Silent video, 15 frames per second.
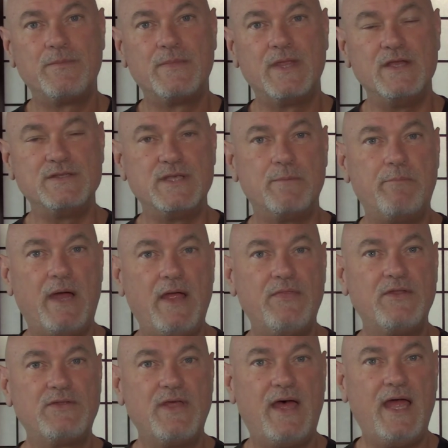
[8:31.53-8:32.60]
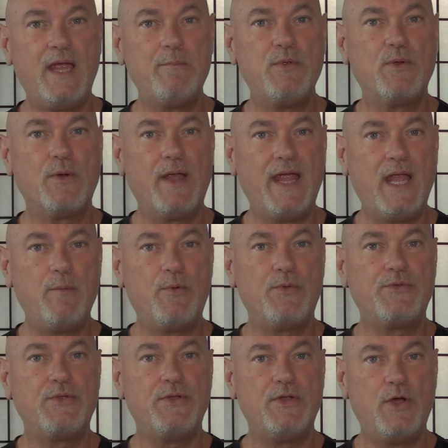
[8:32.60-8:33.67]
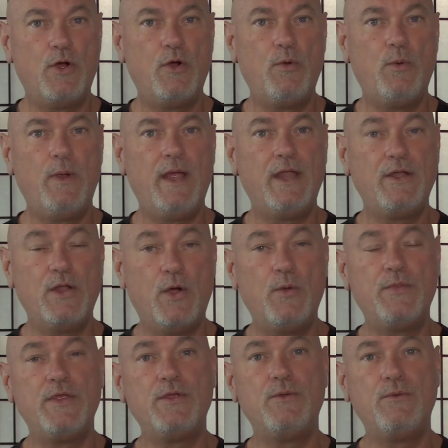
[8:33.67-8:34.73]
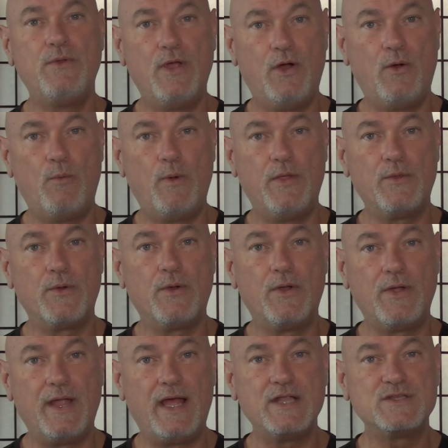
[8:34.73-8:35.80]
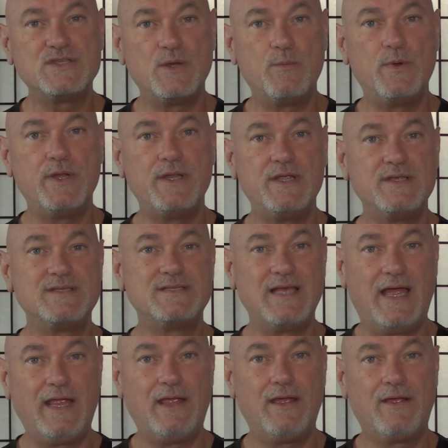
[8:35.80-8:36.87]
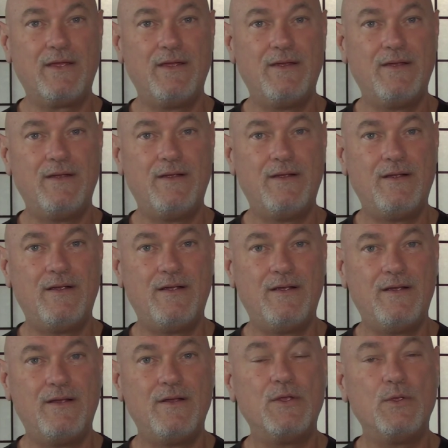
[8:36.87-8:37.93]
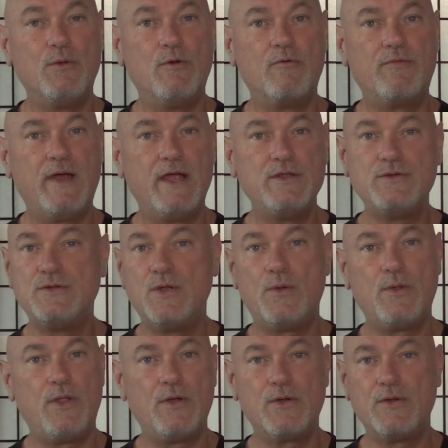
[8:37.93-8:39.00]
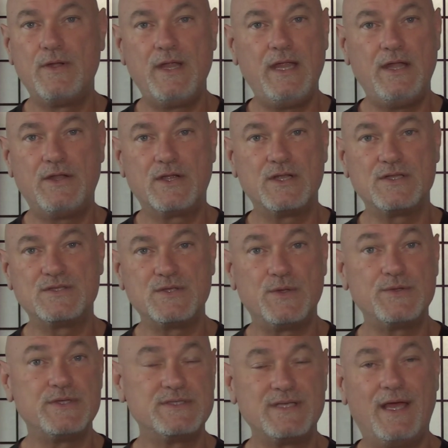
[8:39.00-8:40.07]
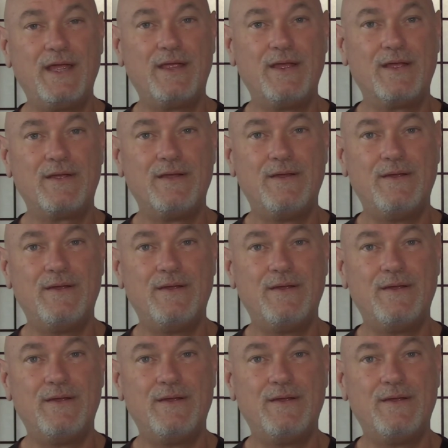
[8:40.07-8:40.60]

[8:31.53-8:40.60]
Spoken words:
is that by the time you're able to know and know that you know whether or not someone is psychic, you will find you no longer need to consult a psychic,